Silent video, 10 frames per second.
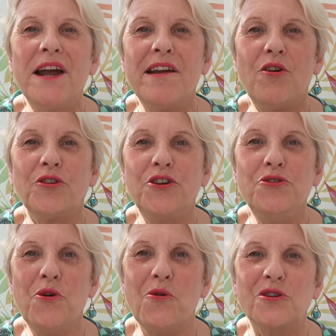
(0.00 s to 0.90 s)
we're on a
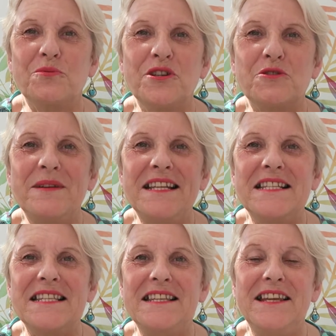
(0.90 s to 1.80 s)
0, which
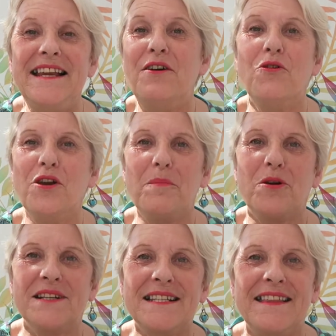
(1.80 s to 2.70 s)
means nearly all our
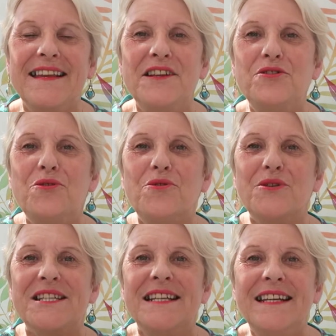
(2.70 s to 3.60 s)
products, I think, are
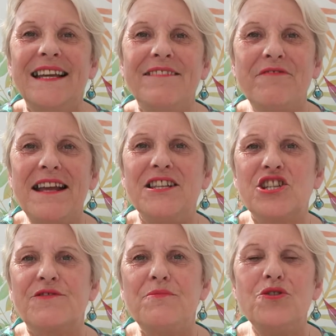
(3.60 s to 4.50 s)
0. It
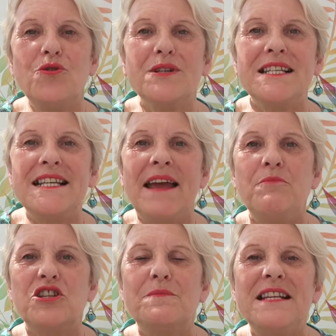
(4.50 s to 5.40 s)
ranges from 0 to 10,
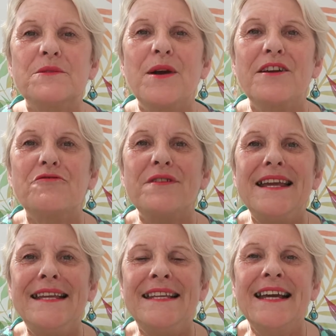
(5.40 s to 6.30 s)
which means we're
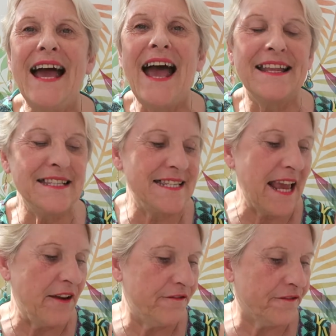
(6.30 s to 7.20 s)
green and
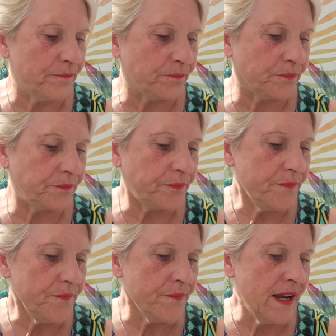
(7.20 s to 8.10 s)
safe.
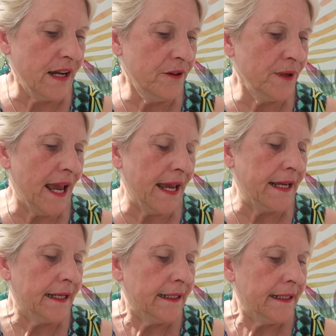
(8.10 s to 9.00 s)

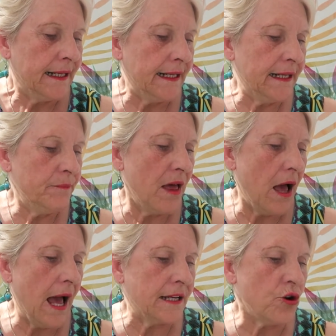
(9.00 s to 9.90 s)
Okay,
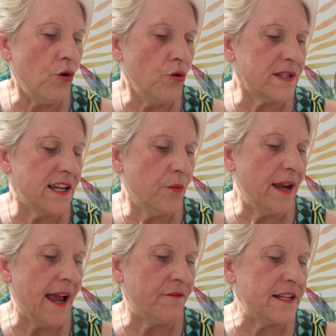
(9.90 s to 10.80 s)
and also
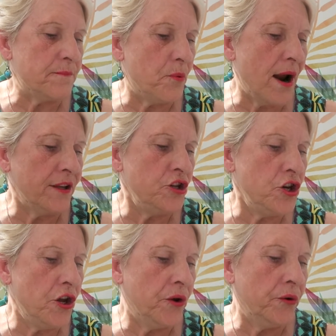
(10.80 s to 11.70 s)
we have this brand
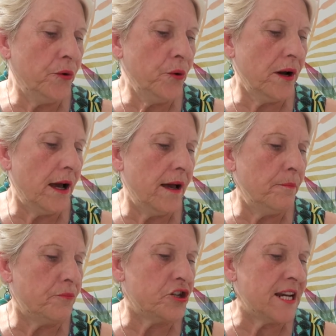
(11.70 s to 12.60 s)
new
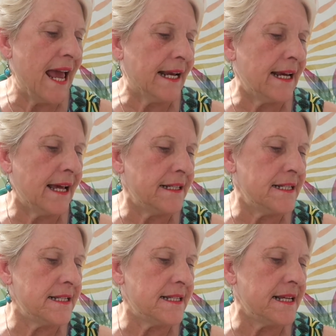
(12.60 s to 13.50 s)
Protect
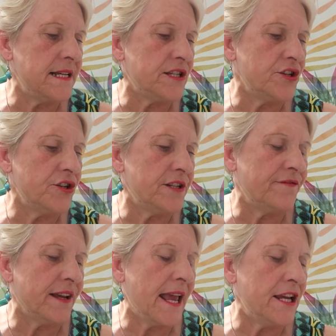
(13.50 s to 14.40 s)
Land and Sea
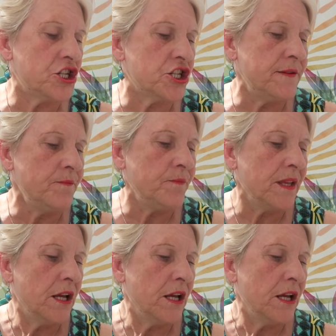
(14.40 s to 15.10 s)
certification.